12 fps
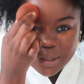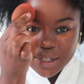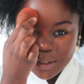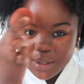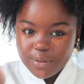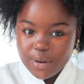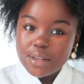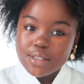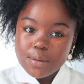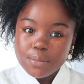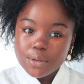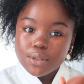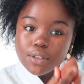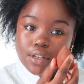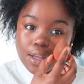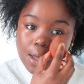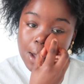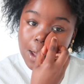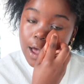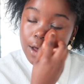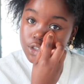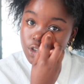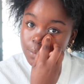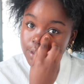better look, very simple look, I'll
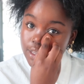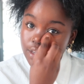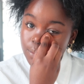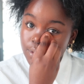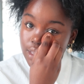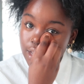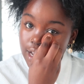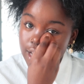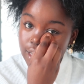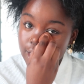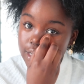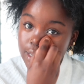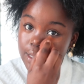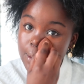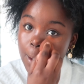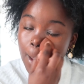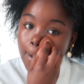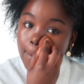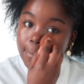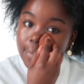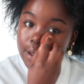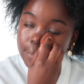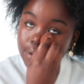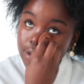stop here with the highlighting.
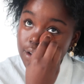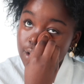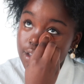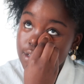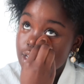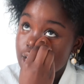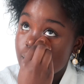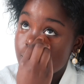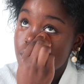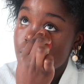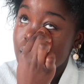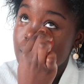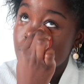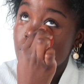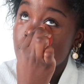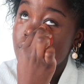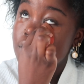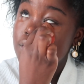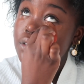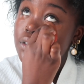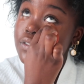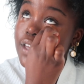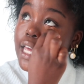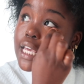But because I'm doing more of a full
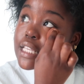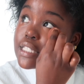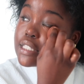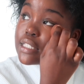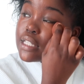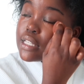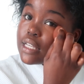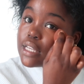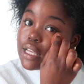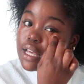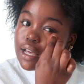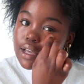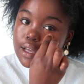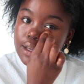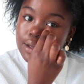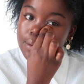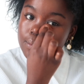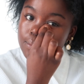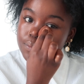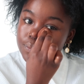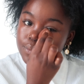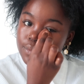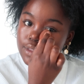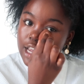face,
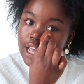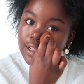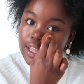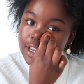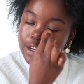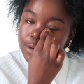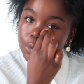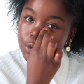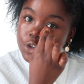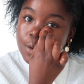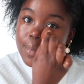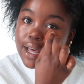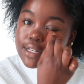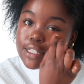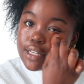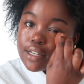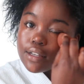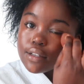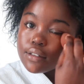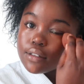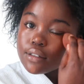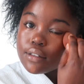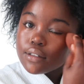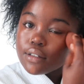I like a more dramatic
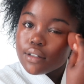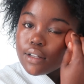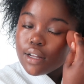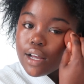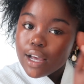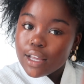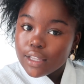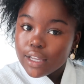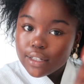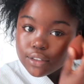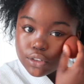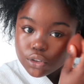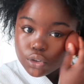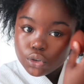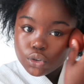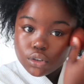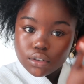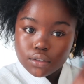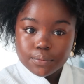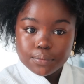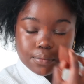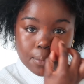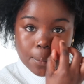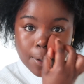highlight look.
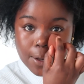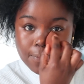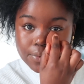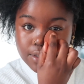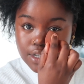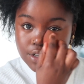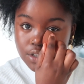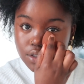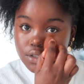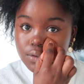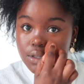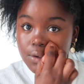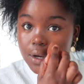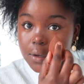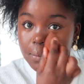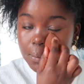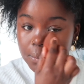But this actually looks really great.